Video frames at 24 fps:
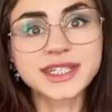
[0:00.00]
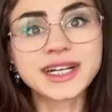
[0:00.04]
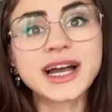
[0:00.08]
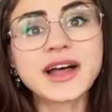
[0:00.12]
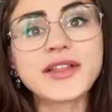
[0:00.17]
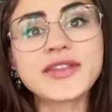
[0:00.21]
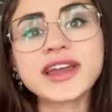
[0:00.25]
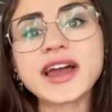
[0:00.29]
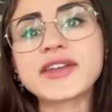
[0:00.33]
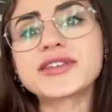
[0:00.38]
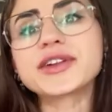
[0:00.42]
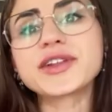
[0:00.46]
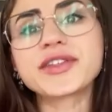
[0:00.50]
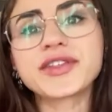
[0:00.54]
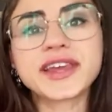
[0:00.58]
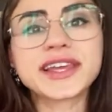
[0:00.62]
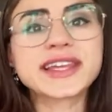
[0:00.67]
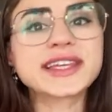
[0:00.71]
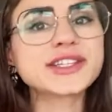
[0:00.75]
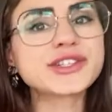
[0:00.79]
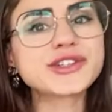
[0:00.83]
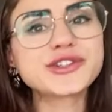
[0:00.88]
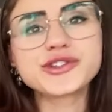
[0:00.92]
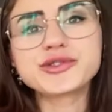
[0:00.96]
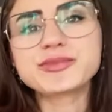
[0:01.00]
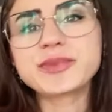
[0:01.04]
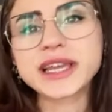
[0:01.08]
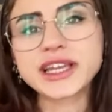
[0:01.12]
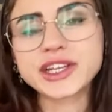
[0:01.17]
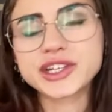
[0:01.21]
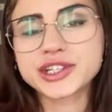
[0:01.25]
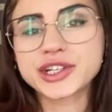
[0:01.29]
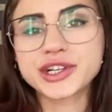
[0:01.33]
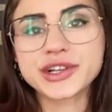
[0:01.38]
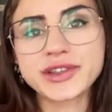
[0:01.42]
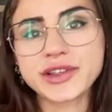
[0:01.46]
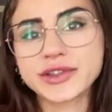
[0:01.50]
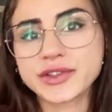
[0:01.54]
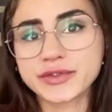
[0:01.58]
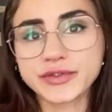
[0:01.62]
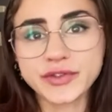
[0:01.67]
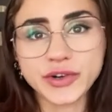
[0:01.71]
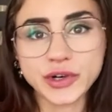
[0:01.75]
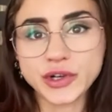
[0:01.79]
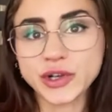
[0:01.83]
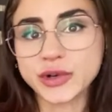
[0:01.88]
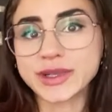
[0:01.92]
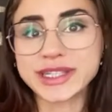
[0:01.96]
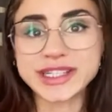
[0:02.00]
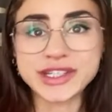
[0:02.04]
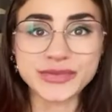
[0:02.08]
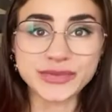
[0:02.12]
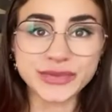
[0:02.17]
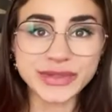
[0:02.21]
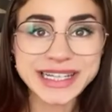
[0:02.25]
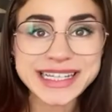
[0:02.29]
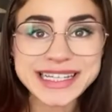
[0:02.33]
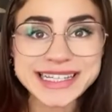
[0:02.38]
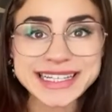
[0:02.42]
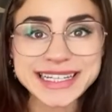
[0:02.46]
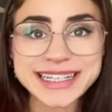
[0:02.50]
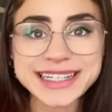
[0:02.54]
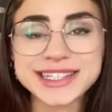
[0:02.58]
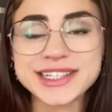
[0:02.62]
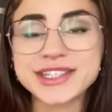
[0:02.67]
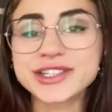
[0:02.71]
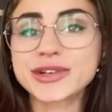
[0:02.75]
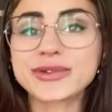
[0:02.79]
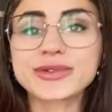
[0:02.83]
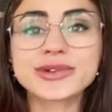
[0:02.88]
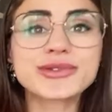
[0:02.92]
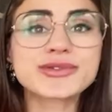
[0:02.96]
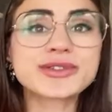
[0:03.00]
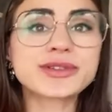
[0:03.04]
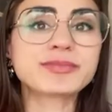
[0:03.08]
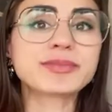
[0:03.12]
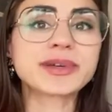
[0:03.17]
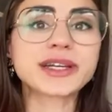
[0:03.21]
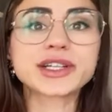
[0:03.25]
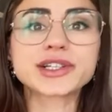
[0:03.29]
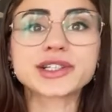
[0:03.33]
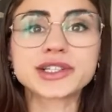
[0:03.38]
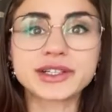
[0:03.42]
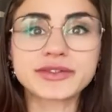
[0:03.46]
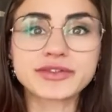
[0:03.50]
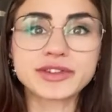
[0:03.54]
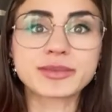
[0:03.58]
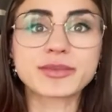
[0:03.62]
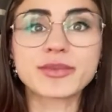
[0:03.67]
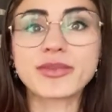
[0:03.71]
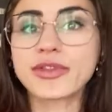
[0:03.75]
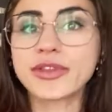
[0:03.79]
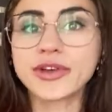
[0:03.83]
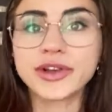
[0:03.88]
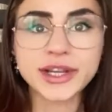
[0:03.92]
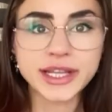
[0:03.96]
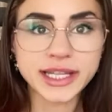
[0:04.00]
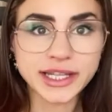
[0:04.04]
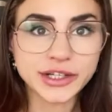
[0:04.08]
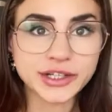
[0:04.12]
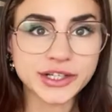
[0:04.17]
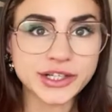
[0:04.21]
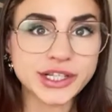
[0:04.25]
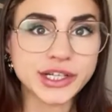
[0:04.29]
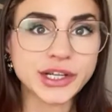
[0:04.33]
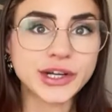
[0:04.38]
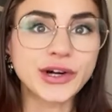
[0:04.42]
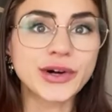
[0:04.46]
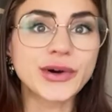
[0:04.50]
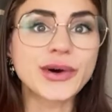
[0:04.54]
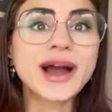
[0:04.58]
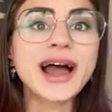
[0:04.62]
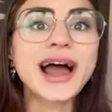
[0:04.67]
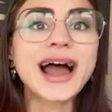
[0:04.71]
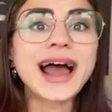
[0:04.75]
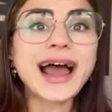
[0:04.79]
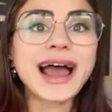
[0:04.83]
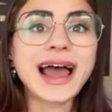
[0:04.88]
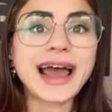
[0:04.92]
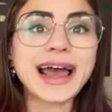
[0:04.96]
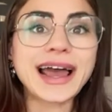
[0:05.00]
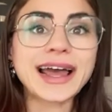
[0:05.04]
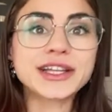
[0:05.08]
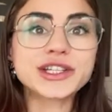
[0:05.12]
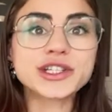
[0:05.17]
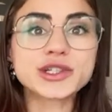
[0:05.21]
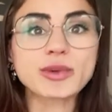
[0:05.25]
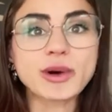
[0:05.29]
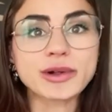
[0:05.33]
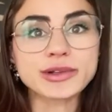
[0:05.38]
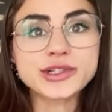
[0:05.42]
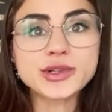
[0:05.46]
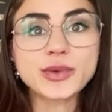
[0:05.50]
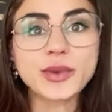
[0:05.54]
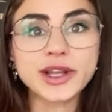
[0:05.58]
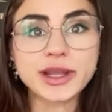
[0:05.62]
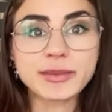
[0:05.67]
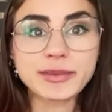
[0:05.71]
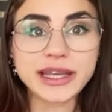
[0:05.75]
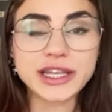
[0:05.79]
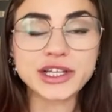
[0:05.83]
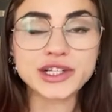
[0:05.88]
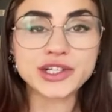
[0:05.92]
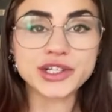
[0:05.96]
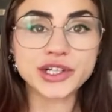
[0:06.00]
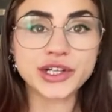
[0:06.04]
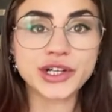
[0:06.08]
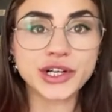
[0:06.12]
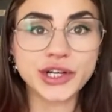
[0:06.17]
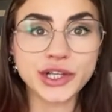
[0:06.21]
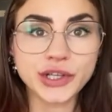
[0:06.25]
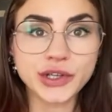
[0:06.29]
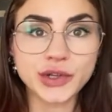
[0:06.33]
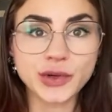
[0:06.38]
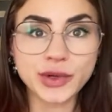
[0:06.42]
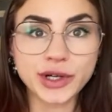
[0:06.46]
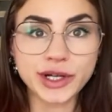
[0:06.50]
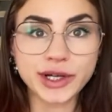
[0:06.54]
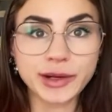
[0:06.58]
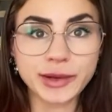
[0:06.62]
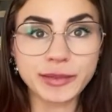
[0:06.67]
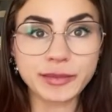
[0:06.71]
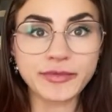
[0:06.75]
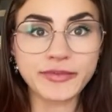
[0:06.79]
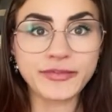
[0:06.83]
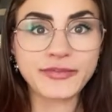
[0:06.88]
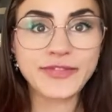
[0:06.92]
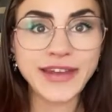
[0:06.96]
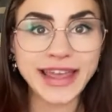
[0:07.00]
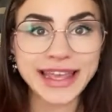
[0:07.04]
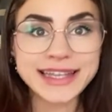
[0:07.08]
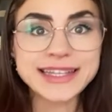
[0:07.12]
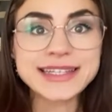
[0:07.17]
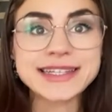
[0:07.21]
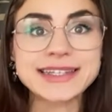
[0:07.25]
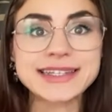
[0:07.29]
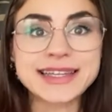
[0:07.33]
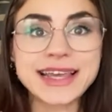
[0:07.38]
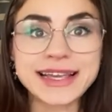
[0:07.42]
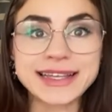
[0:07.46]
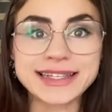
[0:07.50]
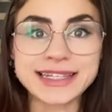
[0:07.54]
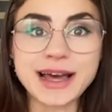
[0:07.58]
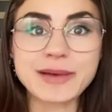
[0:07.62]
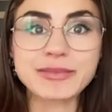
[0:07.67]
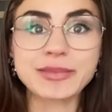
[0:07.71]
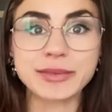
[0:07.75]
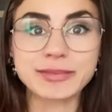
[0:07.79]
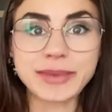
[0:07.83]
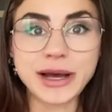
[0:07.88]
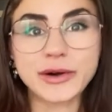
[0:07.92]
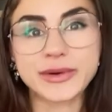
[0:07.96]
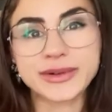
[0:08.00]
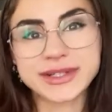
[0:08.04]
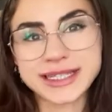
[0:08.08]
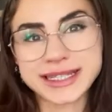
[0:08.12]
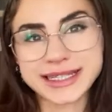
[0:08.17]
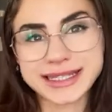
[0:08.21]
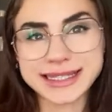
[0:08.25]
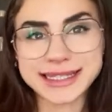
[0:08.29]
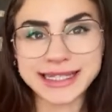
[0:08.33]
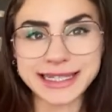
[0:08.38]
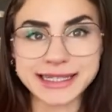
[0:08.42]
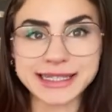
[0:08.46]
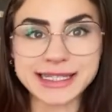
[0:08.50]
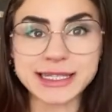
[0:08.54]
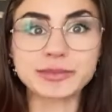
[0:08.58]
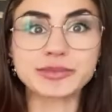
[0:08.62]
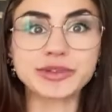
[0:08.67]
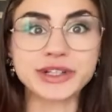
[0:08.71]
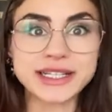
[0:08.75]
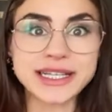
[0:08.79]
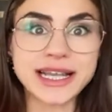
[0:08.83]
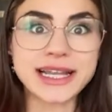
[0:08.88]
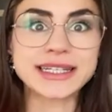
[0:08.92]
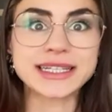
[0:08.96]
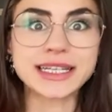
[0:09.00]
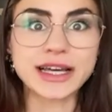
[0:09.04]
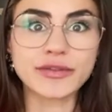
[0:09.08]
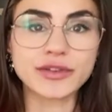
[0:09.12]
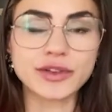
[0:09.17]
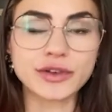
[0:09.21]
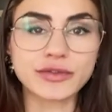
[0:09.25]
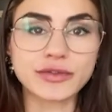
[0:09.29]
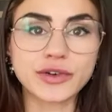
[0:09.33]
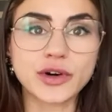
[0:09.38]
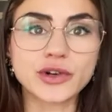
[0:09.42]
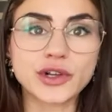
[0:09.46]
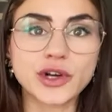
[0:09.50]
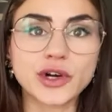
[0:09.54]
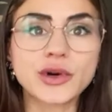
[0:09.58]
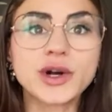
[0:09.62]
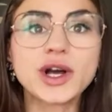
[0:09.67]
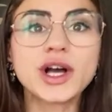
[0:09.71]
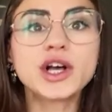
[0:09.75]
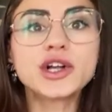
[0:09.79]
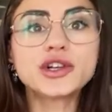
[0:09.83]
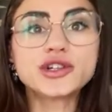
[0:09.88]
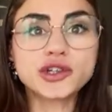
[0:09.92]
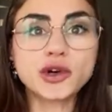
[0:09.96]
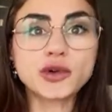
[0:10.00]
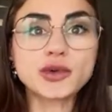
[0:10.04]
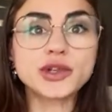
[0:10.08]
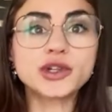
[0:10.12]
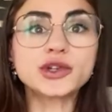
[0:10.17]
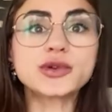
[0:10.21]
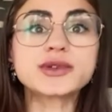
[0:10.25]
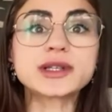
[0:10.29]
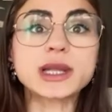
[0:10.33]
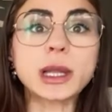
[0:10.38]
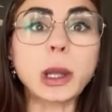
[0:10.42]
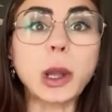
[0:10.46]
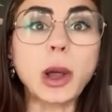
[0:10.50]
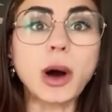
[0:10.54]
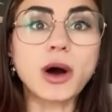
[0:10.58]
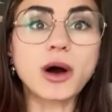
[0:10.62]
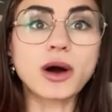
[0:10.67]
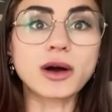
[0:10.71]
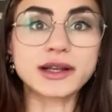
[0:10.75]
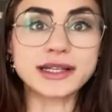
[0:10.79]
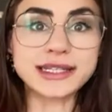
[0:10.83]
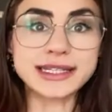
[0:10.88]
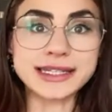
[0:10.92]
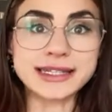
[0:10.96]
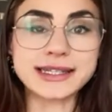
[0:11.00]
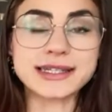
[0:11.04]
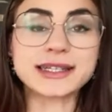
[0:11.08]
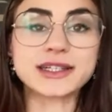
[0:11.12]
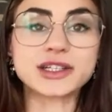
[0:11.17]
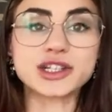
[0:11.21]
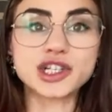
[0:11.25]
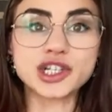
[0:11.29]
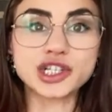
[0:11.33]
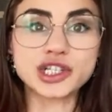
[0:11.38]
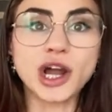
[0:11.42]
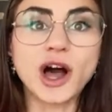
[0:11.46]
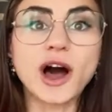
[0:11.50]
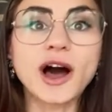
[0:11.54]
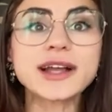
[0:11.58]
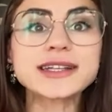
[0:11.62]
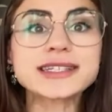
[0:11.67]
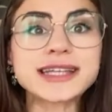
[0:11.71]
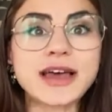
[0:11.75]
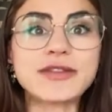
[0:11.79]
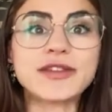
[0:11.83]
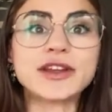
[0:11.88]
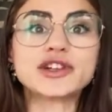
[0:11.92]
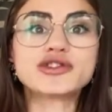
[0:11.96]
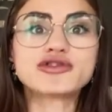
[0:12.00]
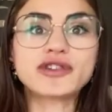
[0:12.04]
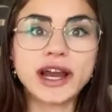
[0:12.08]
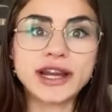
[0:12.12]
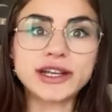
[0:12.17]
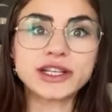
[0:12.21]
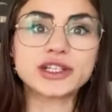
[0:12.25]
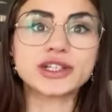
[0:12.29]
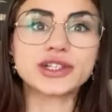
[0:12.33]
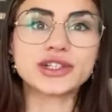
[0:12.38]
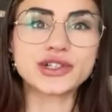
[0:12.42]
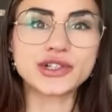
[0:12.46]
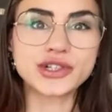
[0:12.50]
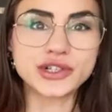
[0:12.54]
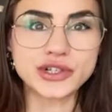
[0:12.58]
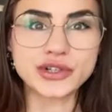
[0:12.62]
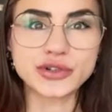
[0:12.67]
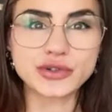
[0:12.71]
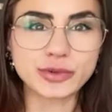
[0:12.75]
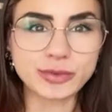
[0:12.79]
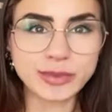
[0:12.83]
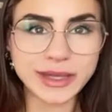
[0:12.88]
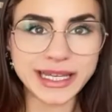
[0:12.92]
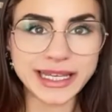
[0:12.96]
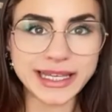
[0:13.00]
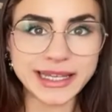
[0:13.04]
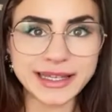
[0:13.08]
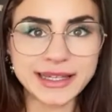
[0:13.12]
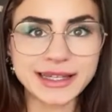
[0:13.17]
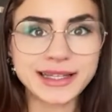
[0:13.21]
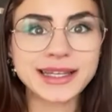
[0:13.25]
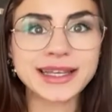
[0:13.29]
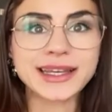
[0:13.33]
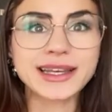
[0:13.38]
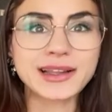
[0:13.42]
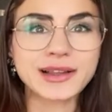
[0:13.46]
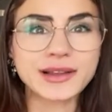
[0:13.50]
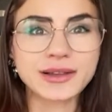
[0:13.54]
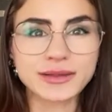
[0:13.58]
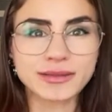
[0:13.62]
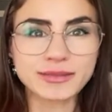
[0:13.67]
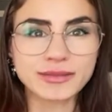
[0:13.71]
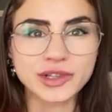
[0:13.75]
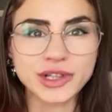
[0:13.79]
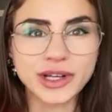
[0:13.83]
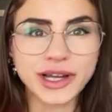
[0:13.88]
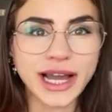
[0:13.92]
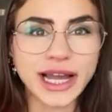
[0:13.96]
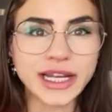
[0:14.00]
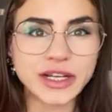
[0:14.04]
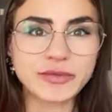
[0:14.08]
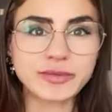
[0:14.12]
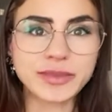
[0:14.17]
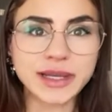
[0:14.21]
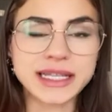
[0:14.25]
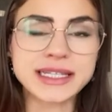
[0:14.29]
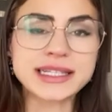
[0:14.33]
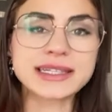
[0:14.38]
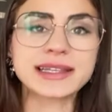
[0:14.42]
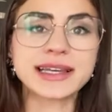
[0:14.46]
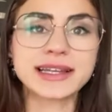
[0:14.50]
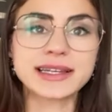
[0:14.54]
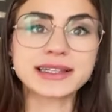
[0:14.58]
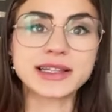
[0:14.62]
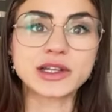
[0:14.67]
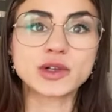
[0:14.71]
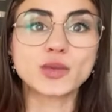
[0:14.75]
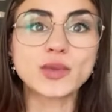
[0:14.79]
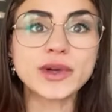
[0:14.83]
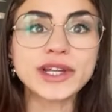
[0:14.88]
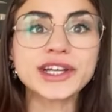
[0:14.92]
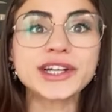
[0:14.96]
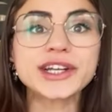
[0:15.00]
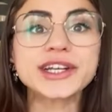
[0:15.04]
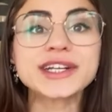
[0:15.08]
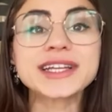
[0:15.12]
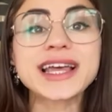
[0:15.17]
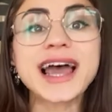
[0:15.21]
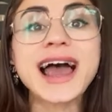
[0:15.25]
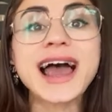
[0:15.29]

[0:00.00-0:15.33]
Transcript: The other thing is, do make sure that the photo is recent. Don't use a picture from 30 years ago. And you also want to make sure your face takes up about 60% of the photo. Don't use a long distance shot and then try to zoom in. It'll look kind of pixelated and weird.